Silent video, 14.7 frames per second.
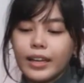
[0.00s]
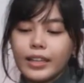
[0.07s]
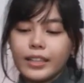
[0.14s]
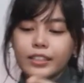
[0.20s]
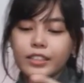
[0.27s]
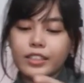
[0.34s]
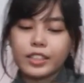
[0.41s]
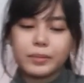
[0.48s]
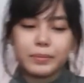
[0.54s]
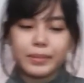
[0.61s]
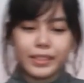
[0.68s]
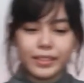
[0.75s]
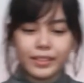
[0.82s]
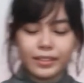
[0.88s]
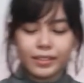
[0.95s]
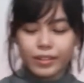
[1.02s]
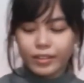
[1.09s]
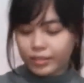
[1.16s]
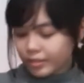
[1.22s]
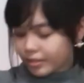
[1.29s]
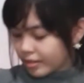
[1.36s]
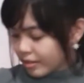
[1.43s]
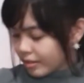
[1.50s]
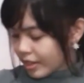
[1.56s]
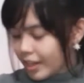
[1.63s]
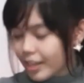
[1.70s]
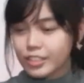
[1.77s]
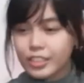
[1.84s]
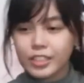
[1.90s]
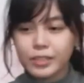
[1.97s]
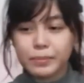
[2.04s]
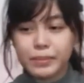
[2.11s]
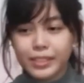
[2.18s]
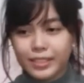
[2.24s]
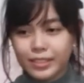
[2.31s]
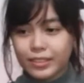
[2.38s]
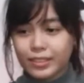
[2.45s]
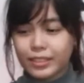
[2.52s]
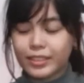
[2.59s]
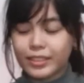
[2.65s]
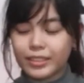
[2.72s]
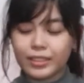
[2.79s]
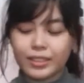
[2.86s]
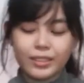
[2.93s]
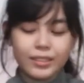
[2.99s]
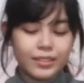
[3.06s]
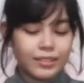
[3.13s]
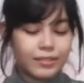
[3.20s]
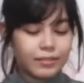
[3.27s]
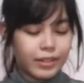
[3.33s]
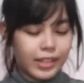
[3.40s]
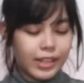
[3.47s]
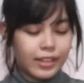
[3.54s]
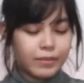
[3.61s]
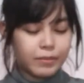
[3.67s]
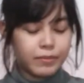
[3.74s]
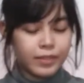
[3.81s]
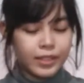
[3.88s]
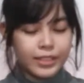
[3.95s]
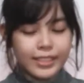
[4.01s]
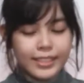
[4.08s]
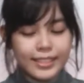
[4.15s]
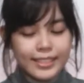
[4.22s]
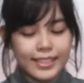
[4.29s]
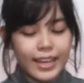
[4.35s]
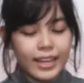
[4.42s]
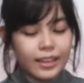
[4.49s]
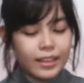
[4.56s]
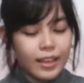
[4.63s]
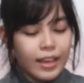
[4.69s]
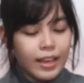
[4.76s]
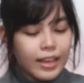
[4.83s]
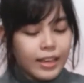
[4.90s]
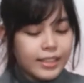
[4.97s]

There you go, RWBY Rose. I'll just place her there while I'm building her site.